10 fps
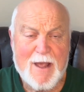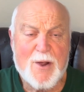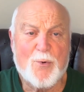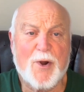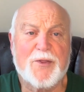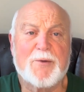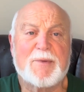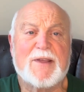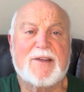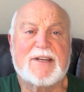whether it
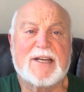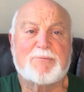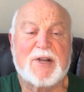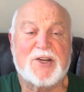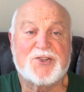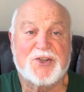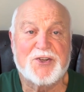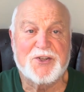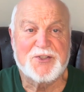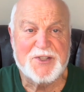be the temptation
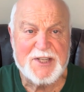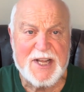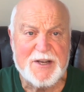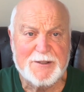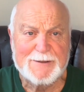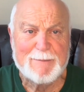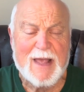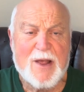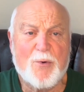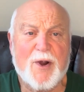to steal,
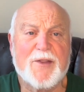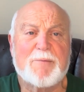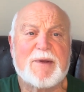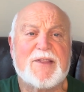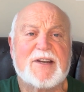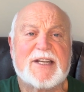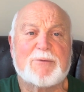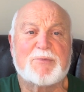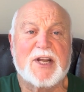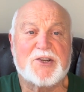whether it be the
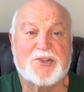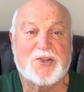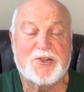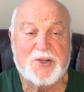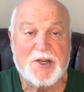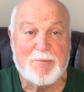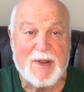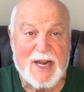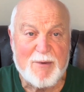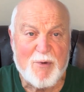temptation to
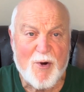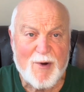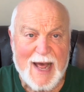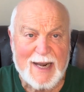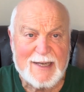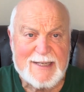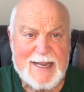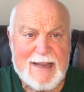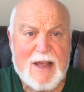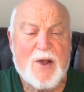commit
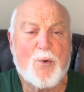immorality,